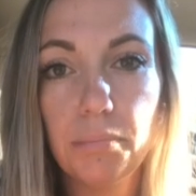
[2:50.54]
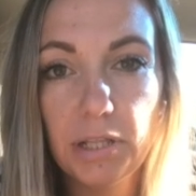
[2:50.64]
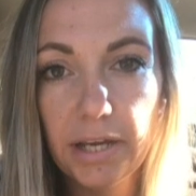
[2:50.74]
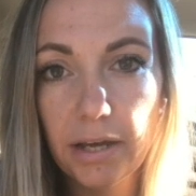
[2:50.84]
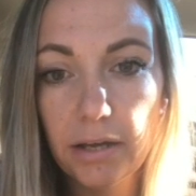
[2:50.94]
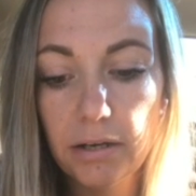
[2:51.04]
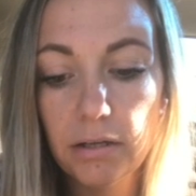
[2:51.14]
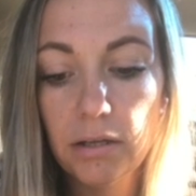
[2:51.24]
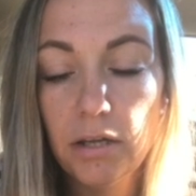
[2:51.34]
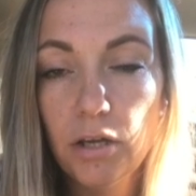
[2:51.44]
plan
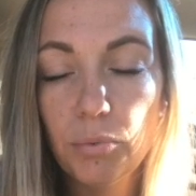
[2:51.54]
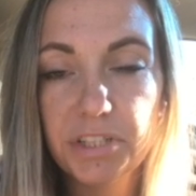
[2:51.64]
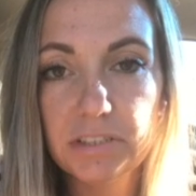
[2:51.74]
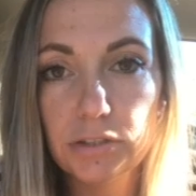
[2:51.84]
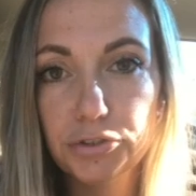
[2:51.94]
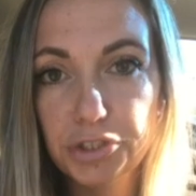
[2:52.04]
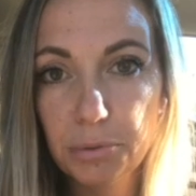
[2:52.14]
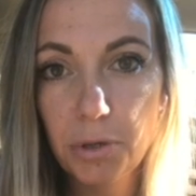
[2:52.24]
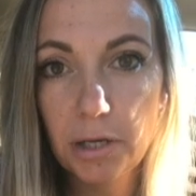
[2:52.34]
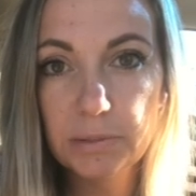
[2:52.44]
with this
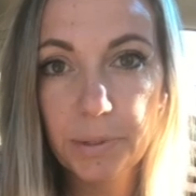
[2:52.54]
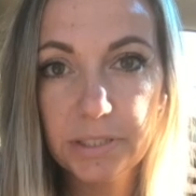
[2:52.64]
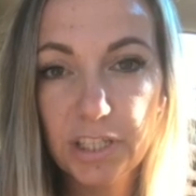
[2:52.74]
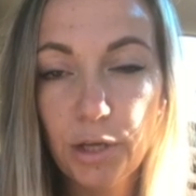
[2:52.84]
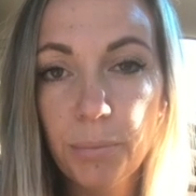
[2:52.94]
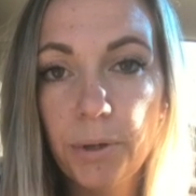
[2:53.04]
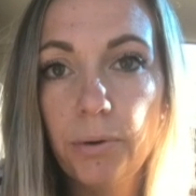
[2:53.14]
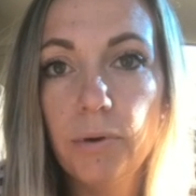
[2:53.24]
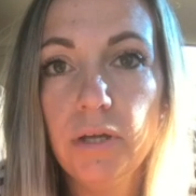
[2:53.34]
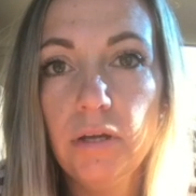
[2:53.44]
extreme hospitalized
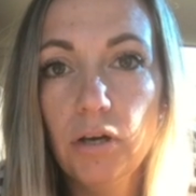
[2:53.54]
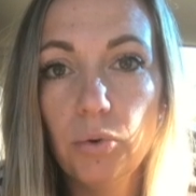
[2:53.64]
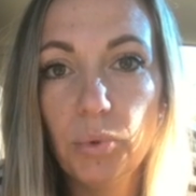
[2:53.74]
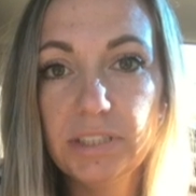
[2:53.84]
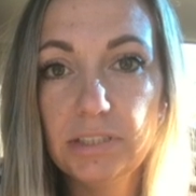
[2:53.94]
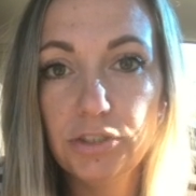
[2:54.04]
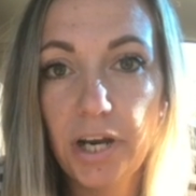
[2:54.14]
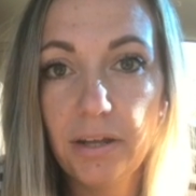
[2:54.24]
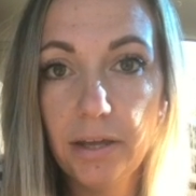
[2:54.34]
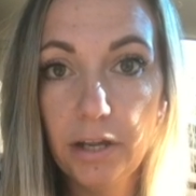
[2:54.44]
chemo was to
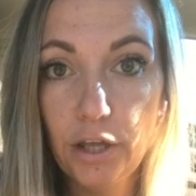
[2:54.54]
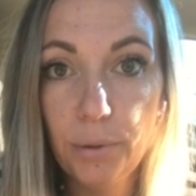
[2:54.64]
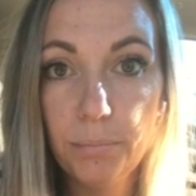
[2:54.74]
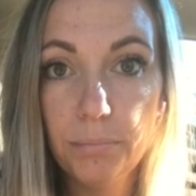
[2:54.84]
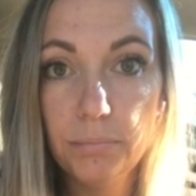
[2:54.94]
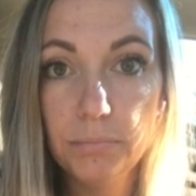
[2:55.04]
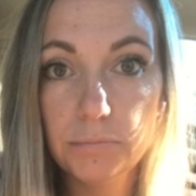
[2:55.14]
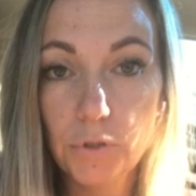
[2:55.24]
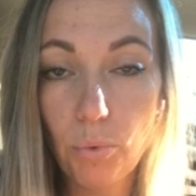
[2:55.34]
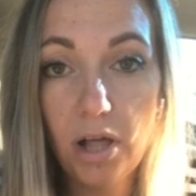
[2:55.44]
try to get him
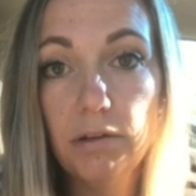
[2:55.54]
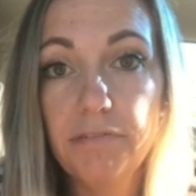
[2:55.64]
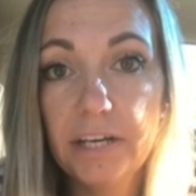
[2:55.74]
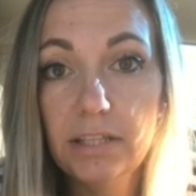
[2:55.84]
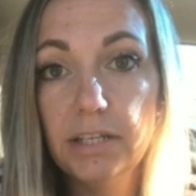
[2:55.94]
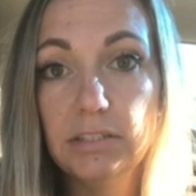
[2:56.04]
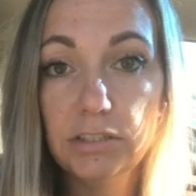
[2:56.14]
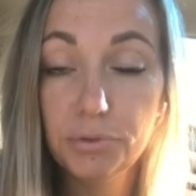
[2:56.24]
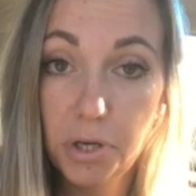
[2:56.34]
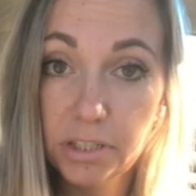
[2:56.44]
qualified then
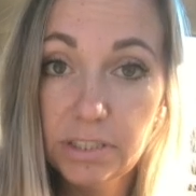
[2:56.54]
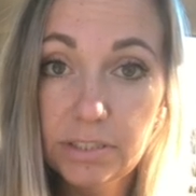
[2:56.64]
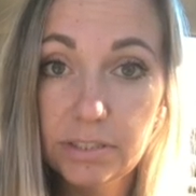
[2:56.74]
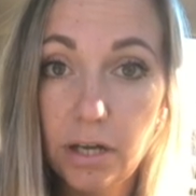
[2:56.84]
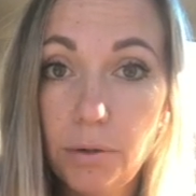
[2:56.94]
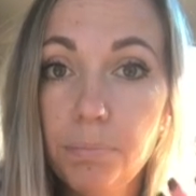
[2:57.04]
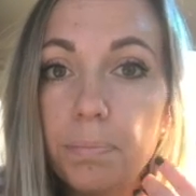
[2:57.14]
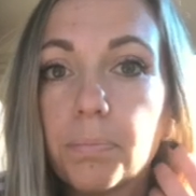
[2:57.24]
to do CAR T-cell.